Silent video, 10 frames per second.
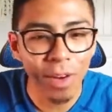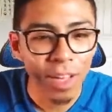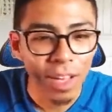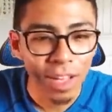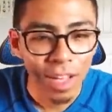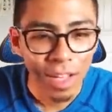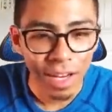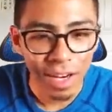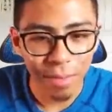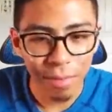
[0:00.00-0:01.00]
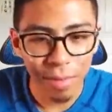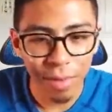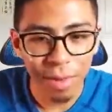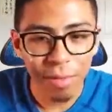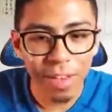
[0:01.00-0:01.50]
Alright, but
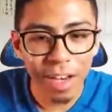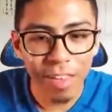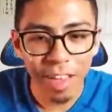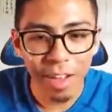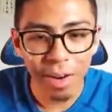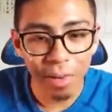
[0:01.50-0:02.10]
what I was gonna say